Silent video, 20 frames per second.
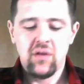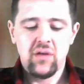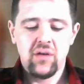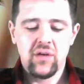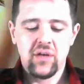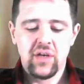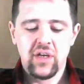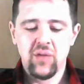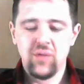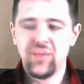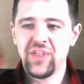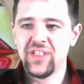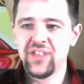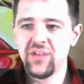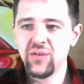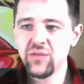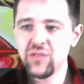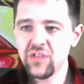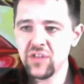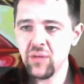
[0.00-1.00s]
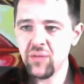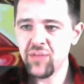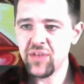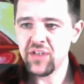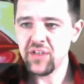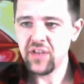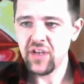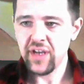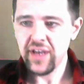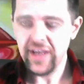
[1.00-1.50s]
Can we do something
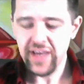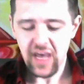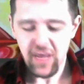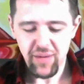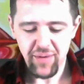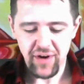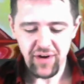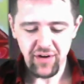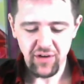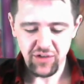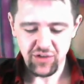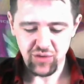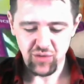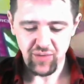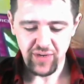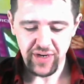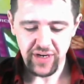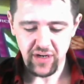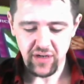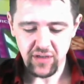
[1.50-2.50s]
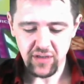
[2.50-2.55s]
today? How about an ultra rare?